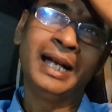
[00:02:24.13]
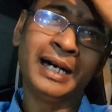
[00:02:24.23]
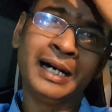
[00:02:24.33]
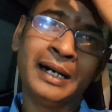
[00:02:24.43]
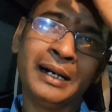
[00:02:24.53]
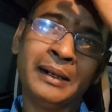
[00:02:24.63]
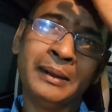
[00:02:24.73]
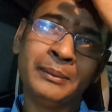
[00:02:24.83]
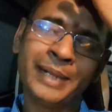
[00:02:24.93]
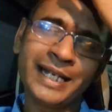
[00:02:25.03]

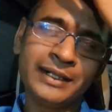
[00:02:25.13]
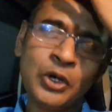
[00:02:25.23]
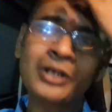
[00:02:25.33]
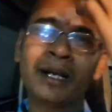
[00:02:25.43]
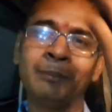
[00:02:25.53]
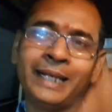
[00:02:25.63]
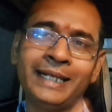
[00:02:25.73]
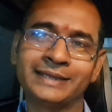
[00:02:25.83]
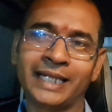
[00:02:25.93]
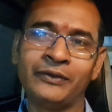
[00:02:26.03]
Uh, but no
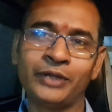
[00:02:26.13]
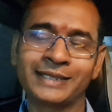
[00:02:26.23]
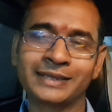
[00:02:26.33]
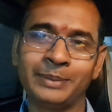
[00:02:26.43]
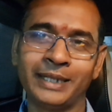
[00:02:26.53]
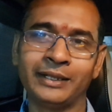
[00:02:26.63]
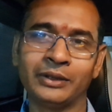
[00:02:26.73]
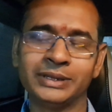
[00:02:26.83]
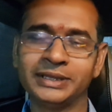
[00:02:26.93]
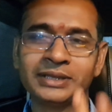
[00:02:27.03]
complaints. I have to accept it. You
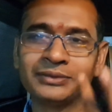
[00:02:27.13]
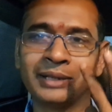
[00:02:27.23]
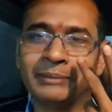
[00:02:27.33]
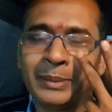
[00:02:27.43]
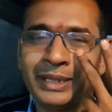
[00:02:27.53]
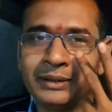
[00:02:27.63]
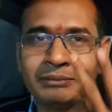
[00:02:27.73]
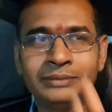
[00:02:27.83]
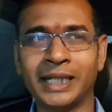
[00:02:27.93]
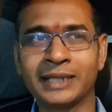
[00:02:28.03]
know, this is what
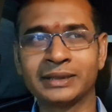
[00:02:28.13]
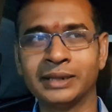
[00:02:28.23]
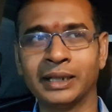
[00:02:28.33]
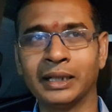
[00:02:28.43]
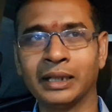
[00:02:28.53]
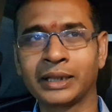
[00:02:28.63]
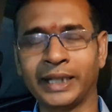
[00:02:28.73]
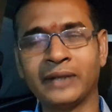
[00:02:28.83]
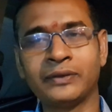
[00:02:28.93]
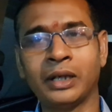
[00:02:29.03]
maybe that is the
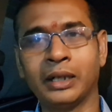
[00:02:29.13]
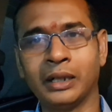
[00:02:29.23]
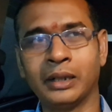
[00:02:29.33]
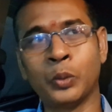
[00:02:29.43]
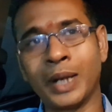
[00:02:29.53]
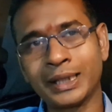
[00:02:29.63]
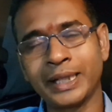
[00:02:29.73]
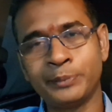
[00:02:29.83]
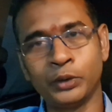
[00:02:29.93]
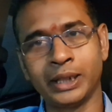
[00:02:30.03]
kind of uh,
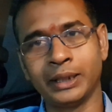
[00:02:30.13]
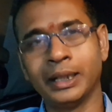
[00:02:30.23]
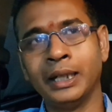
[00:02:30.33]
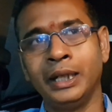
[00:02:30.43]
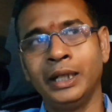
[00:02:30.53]
work I put in.